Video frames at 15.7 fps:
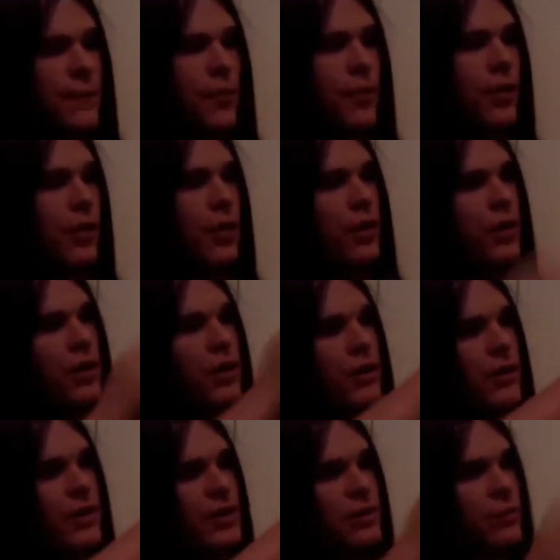4.
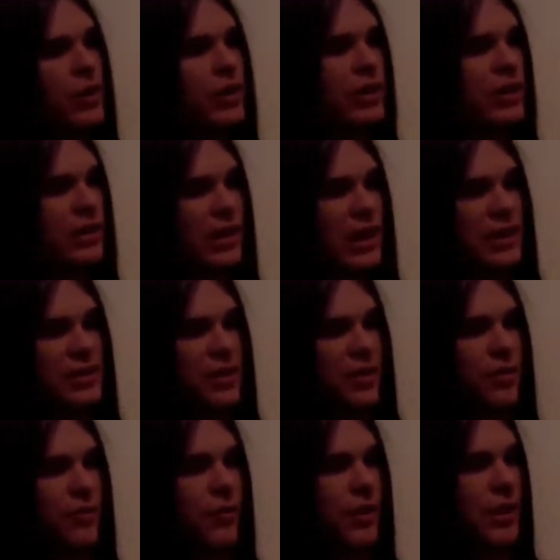This one lands on